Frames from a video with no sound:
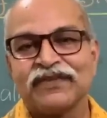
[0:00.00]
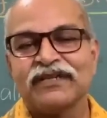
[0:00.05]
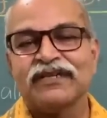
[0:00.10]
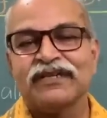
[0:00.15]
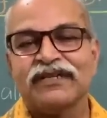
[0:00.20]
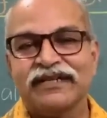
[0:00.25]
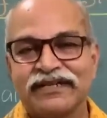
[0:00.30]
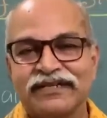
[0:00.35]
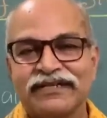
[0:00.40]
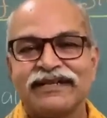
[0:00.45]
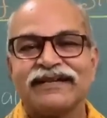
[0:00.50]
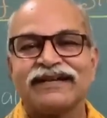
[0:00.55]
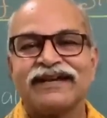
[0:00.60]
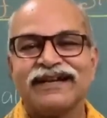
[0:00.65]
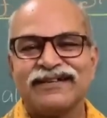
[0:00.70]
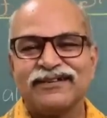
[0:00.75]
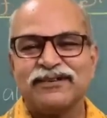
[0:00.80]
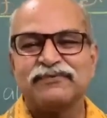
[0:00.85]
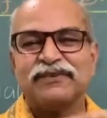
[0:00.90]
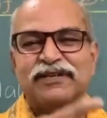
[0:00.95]
It's a
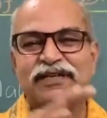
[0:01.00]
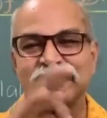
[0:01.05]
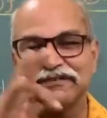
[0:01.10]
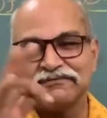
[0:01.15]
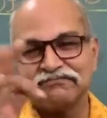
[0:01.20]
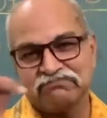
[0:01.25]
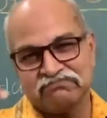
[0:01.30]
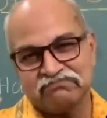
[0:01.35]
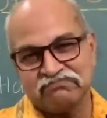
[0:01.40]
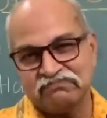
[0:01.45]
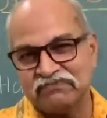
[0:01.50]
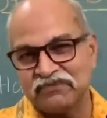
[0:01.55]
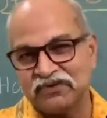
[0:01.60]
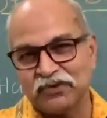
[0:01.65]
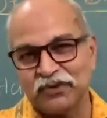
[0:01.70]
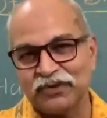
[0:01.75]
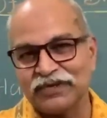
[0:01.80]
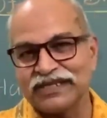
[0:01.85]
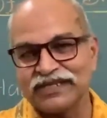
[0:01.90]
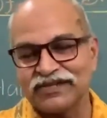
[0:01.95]
kind of a
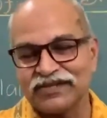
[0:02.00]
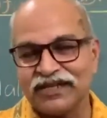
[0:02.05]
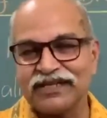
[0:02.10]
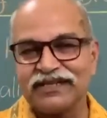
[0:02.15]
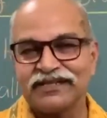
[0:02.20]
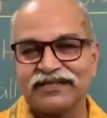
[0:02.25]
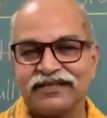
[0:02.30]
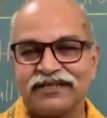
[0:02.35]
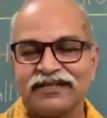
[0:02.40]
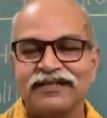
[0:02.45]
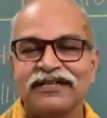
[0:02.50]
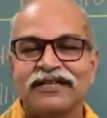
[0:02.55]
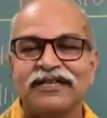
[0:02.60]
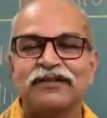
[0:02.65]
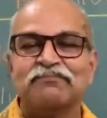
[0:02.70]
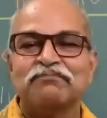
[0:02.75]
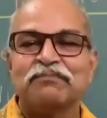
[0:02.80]
whole structure,